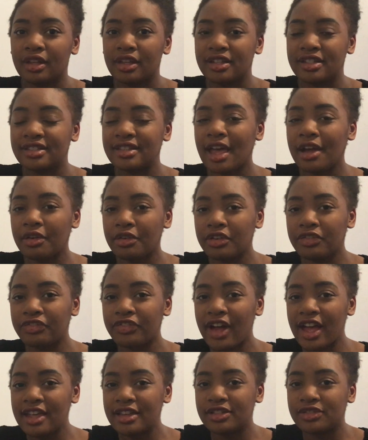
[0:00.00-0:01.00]

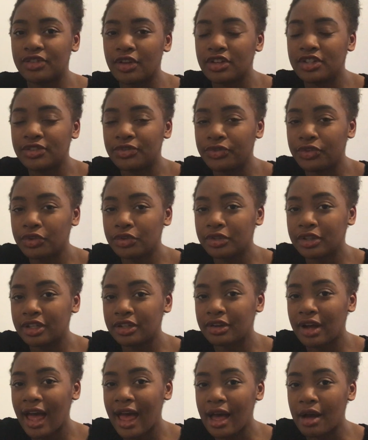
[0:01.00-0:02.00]
sacrifice those few
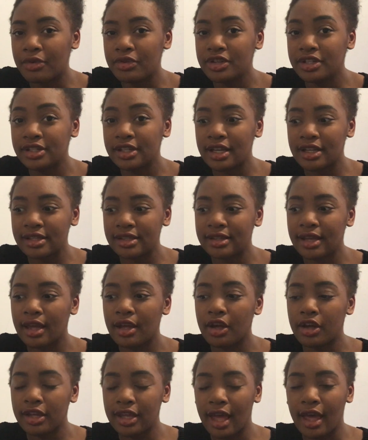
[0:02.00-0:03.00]
little hours and
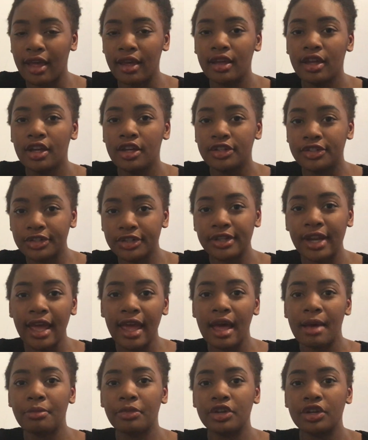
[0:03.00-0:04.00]
say, okay,
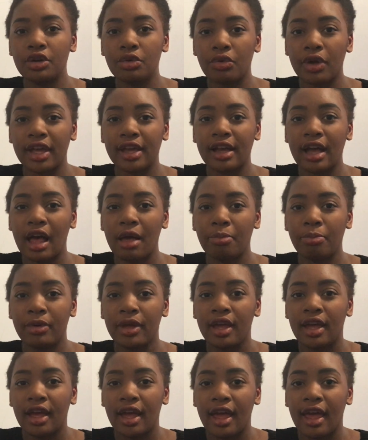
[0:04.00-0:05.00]
today I'm gonna wake up
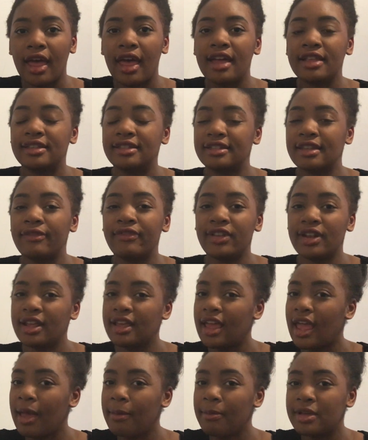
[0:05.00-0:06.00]
at 7
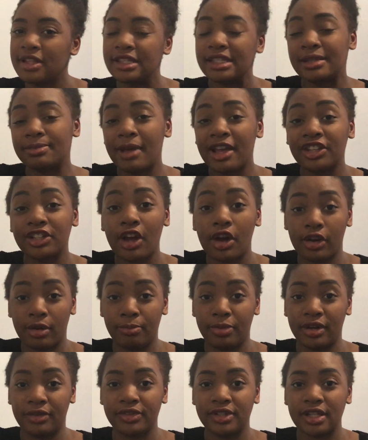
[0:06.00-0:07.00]
a.m. and smash out a
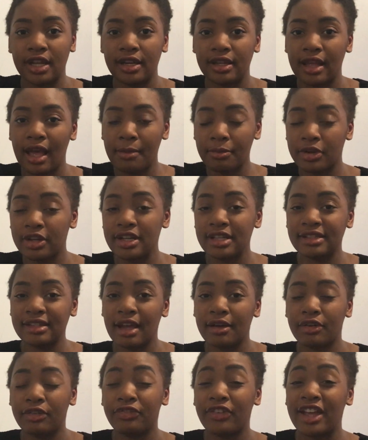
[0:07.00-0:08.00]
bit of study. I'm gonna
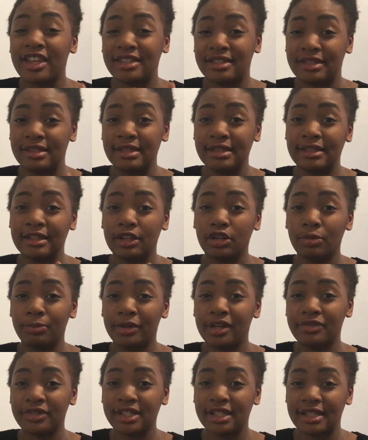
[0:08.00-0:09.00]
sacrifice this little
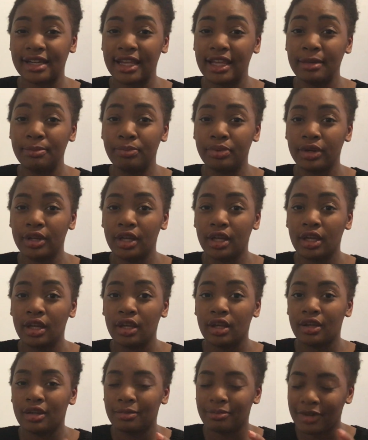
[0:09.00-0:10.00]
bit of sleep.
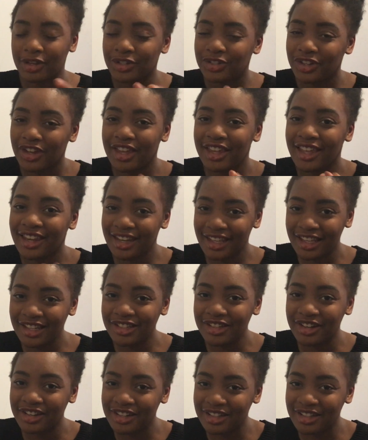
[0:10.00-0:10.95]
Make sure you're getting in your